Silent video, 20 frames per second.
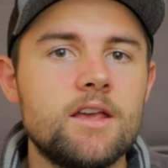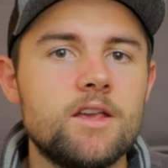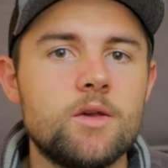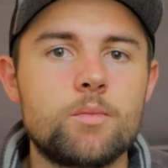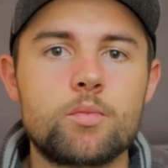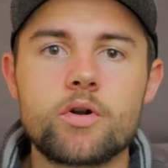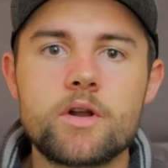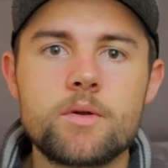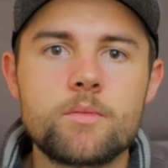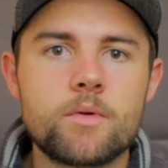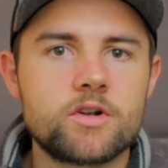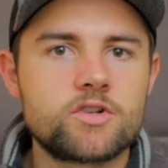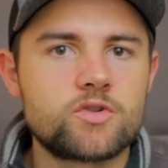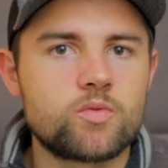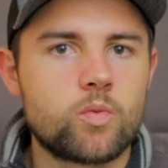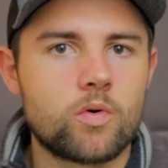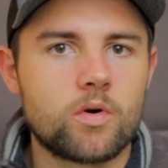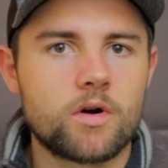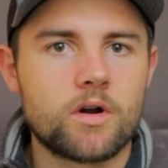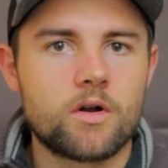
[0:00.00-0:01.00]
you pretty
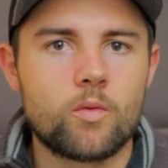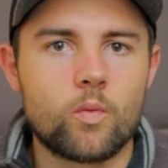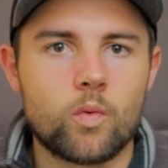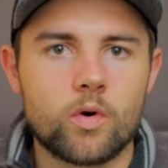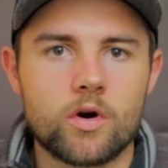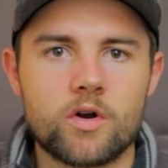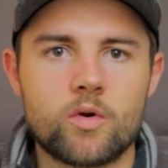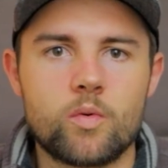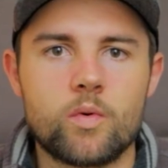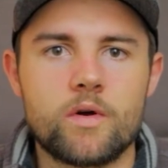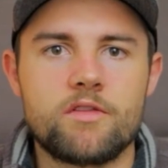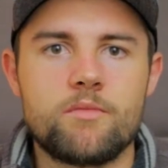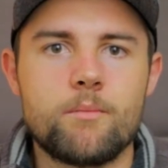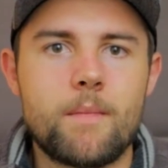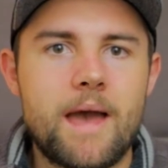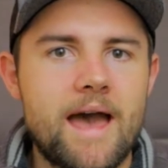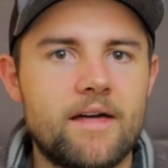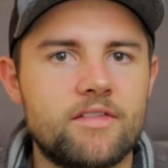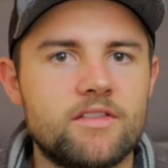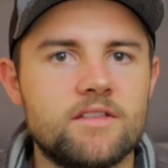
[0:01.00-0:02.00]
much work with
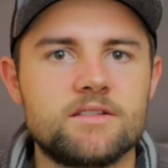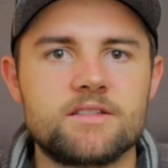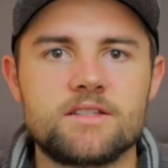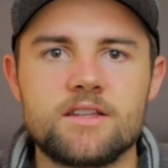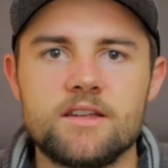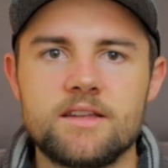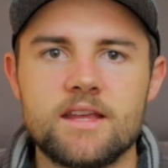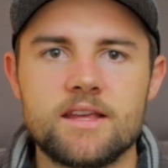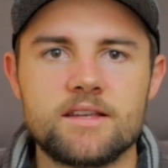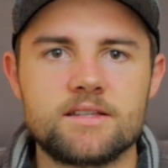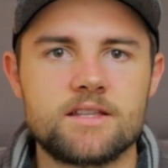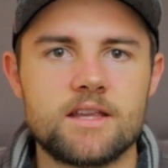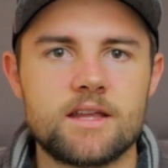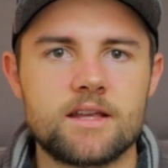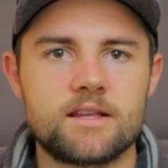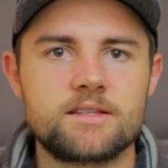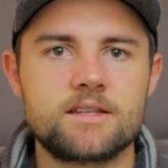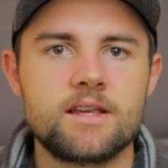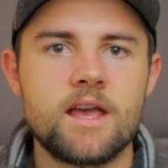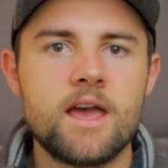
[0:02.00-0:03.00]
math and
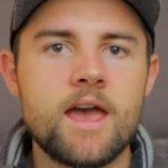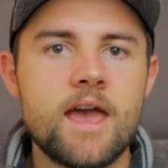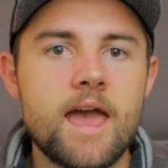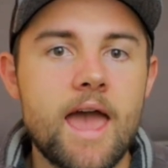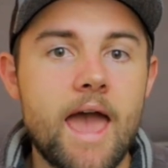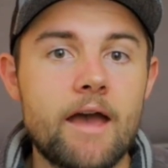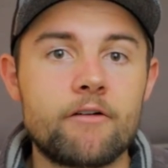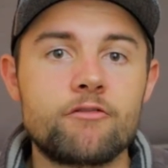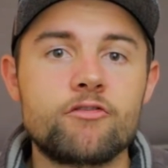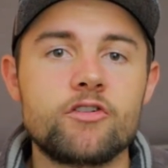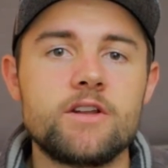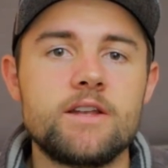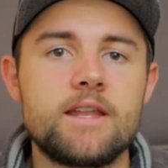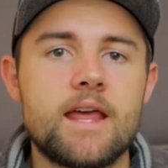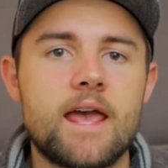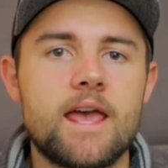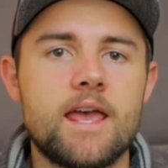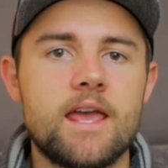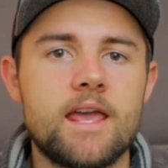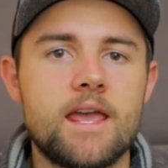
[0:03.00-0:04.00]
statistics every
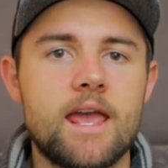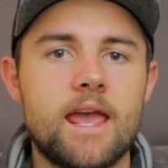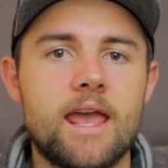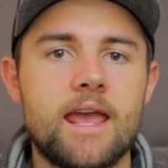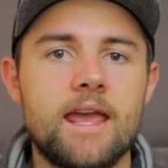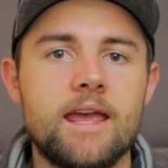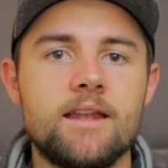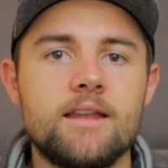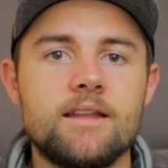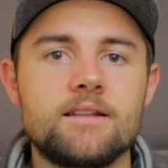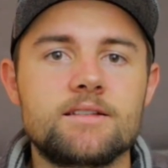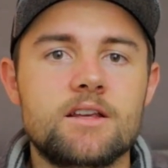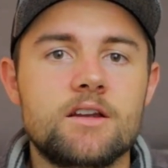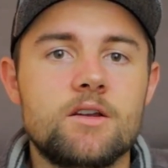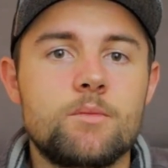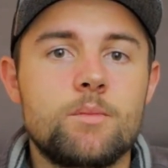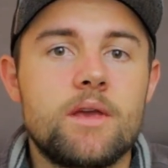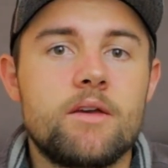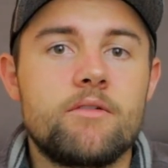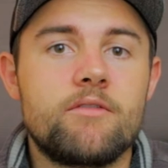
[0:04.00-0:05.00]
day, and it's going
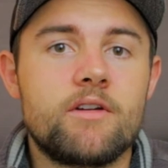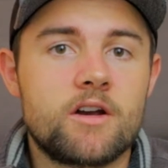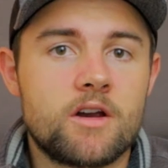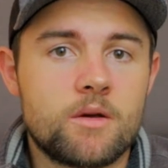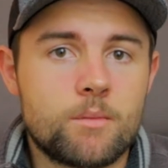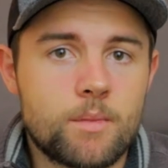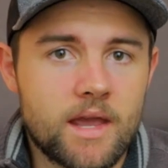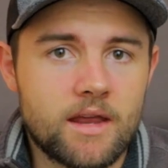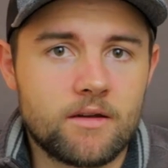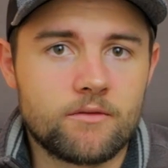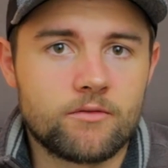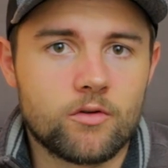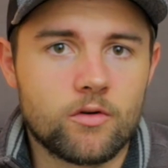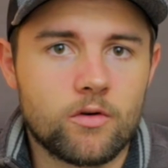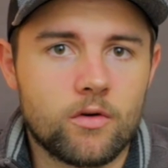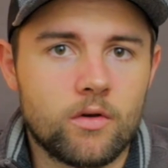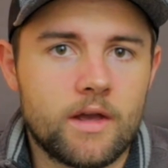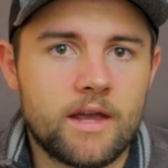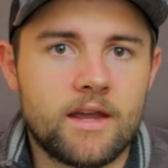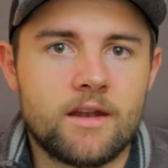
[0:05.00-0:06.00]
to be a very
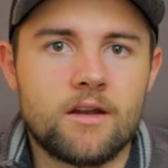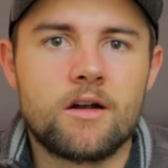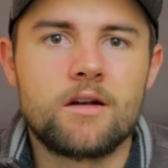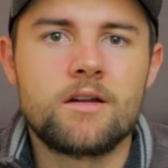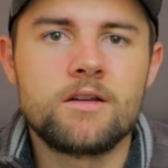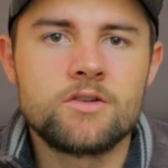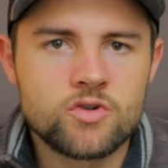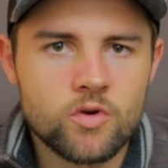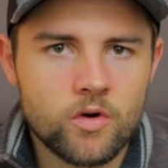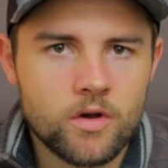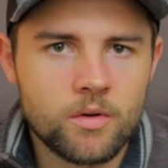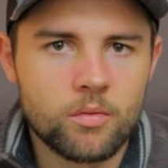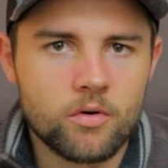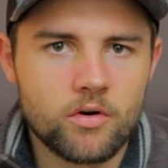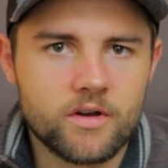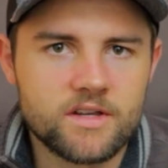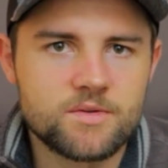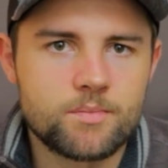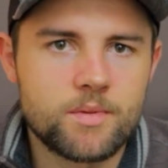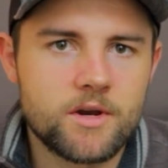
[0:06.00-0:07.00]
painful and unenjoyable
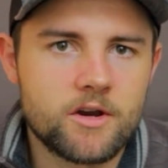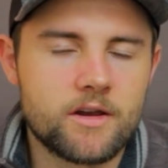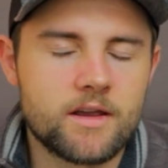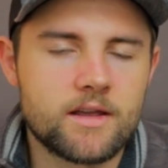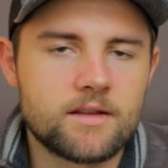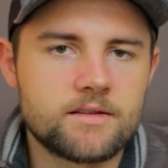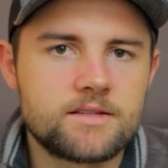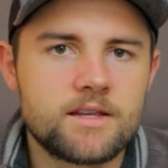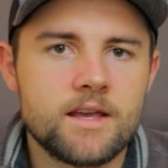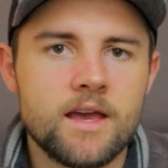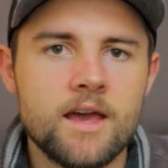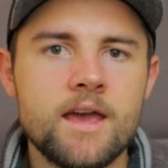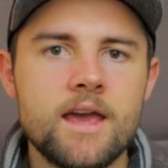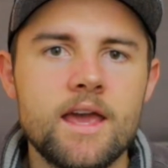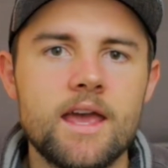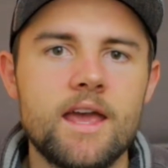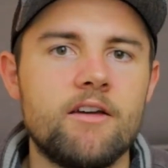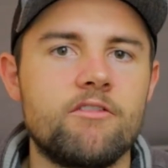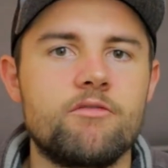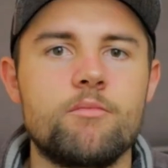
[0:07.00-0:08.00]
experience
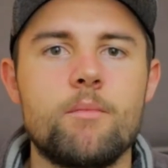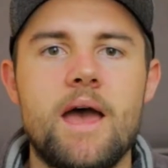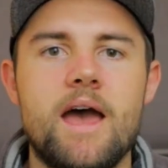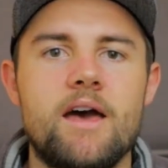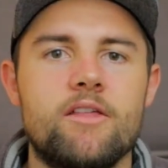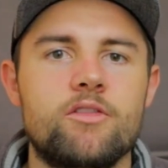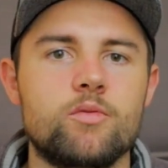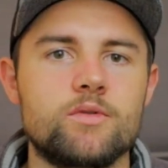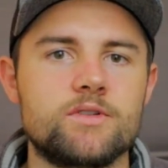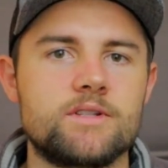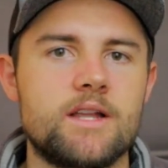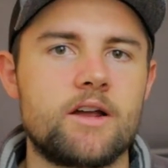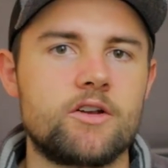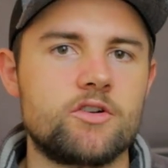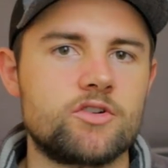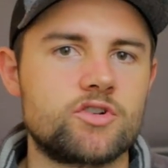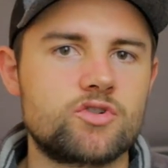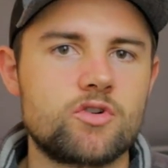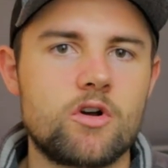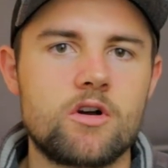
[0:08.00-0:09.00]
if math was not
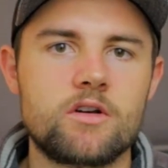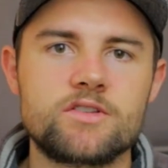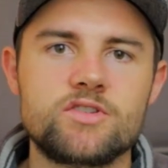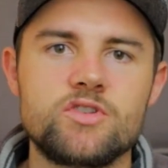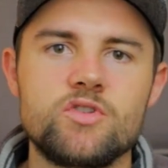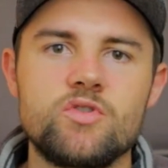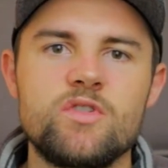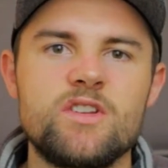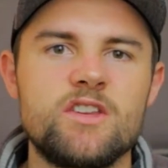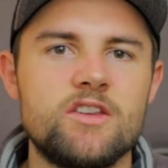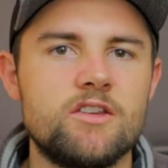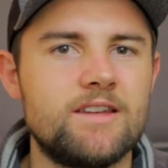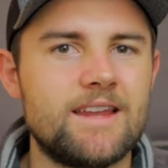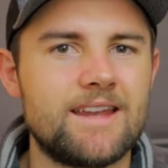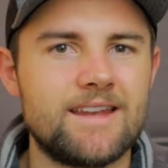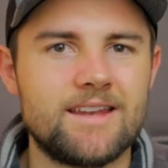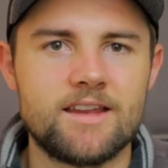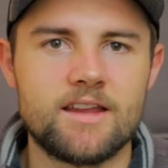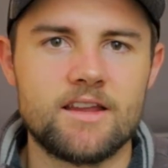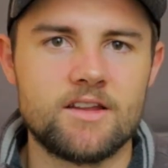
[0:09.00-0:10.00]
your strong suit and you
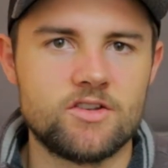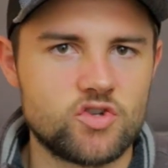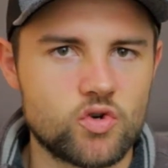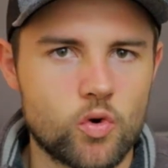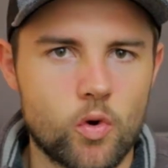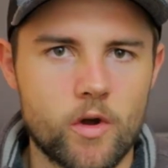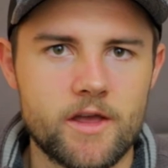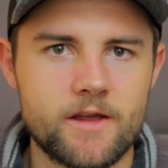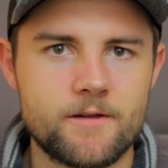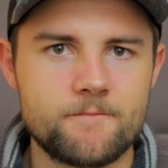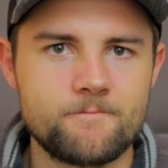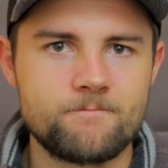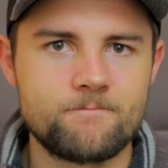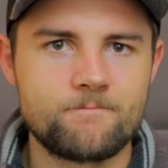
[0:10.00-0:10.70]
didn't enjoy it.